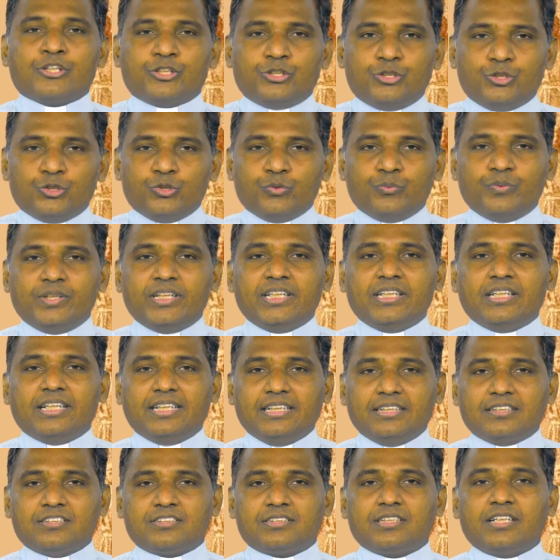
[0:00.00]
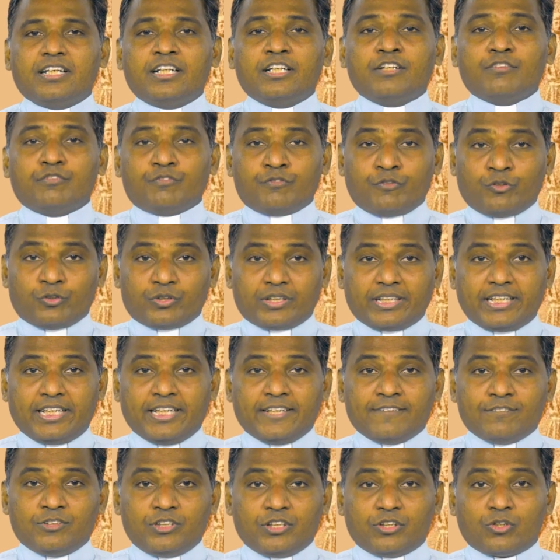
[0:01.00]
Do we in turn
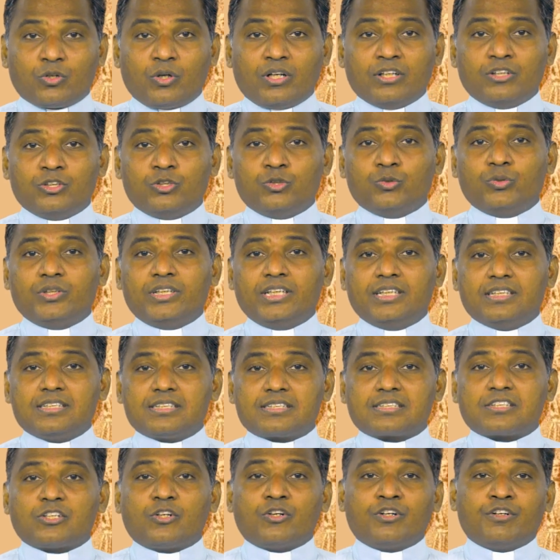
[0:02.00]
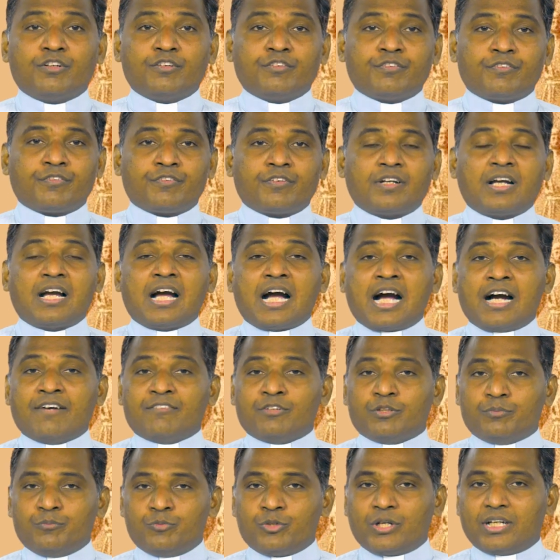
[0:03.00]
forgive the wrongdoings of
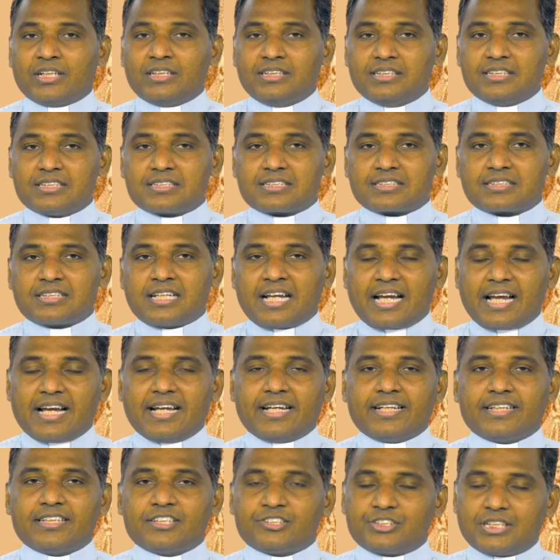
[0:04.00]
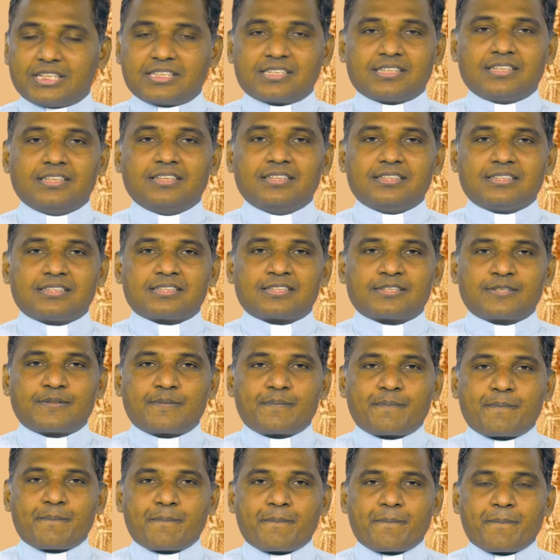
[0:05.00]
our brothers and sisters?
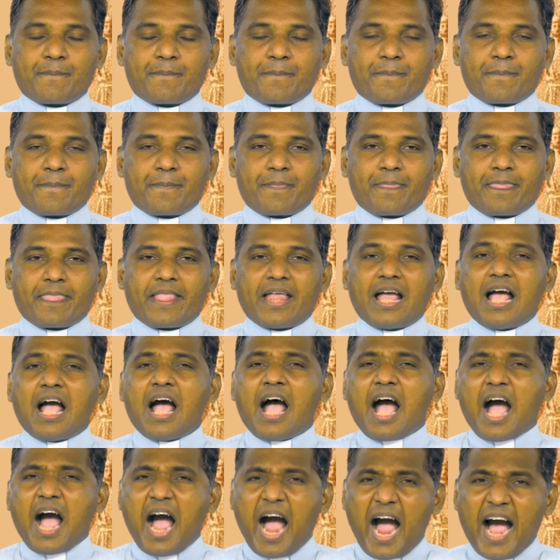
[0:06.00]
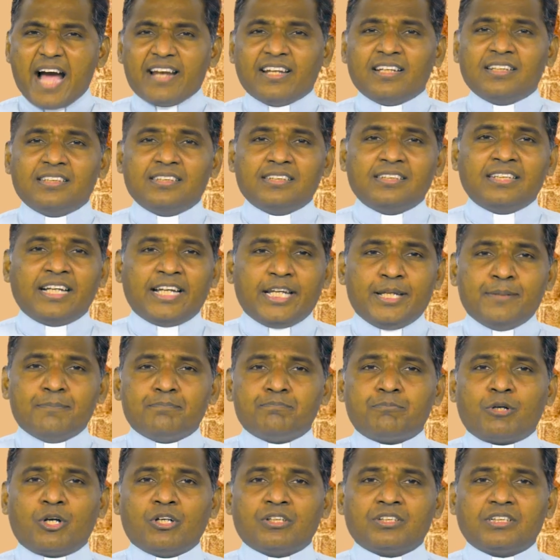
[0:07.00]
Another
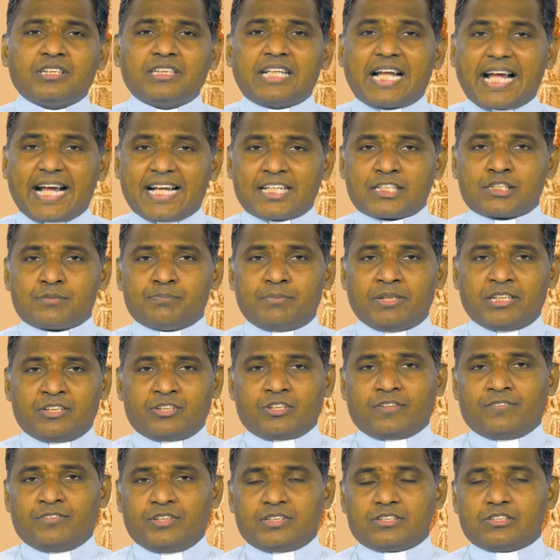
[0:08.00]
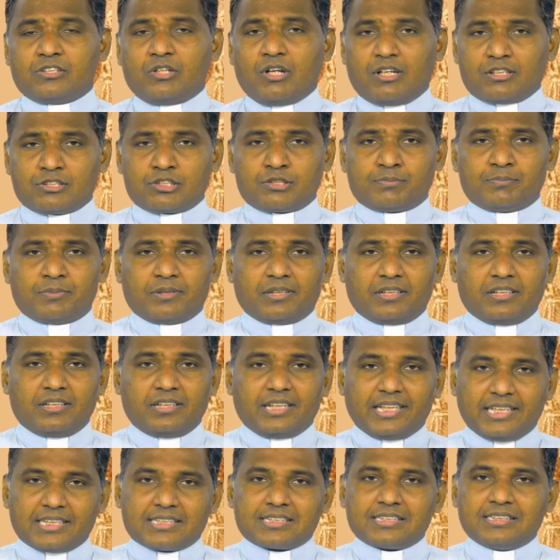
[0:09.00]
important aspect of this gospel
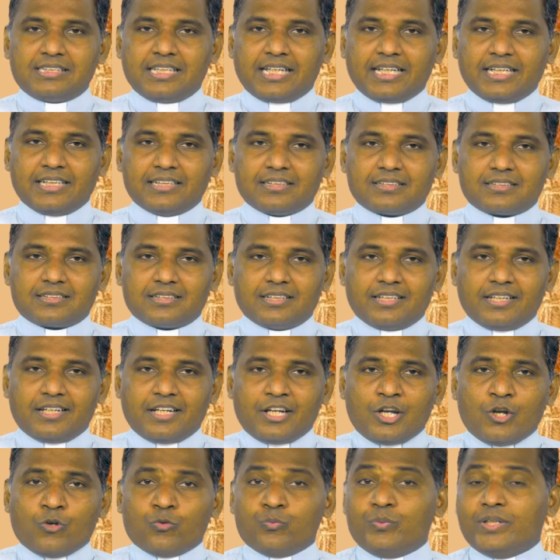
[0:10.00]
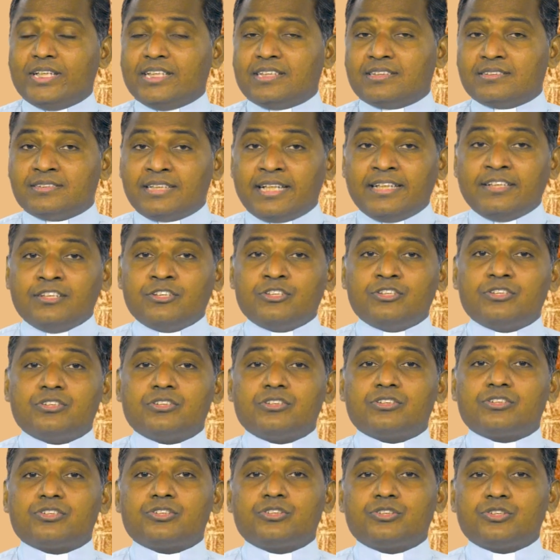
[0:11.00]
is that we tend
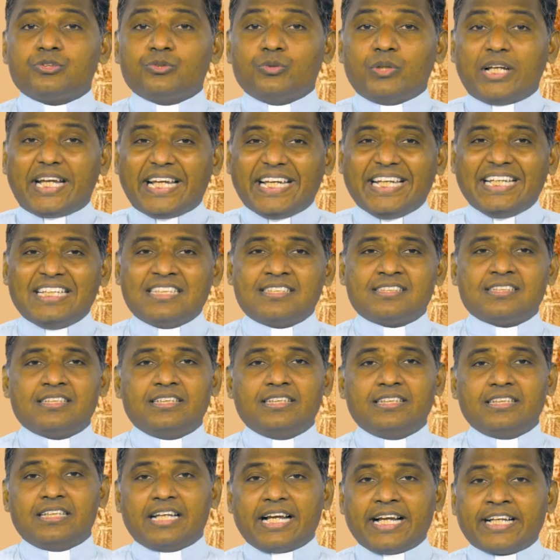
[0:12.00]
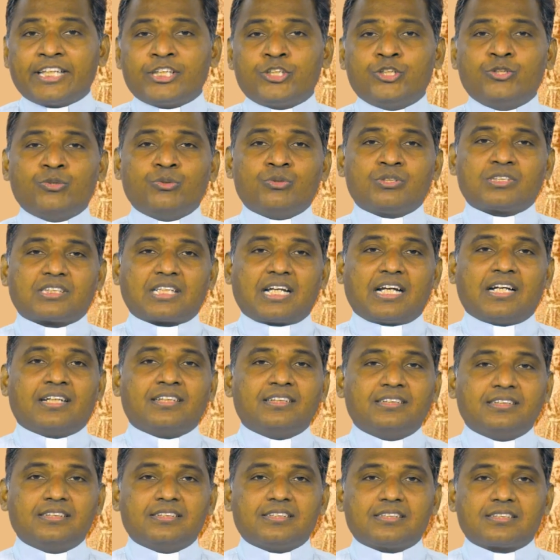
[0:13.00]
to easily accuse
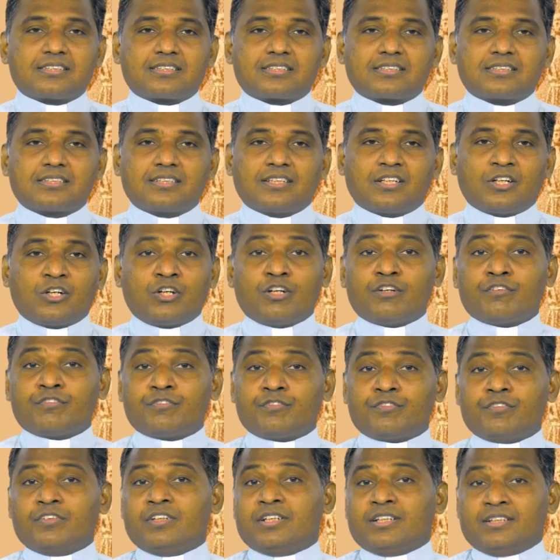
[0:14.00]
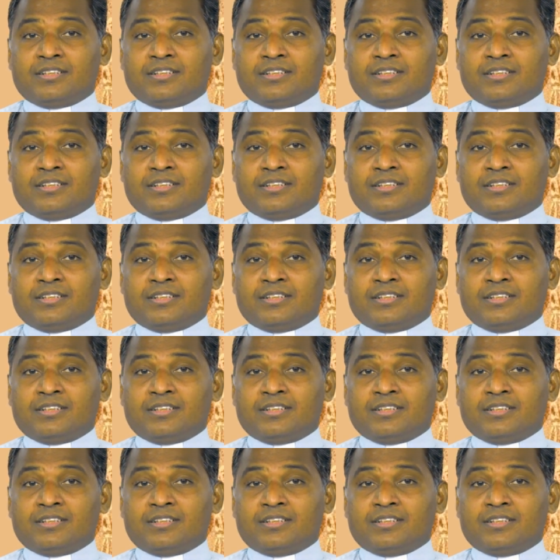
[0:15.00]
others of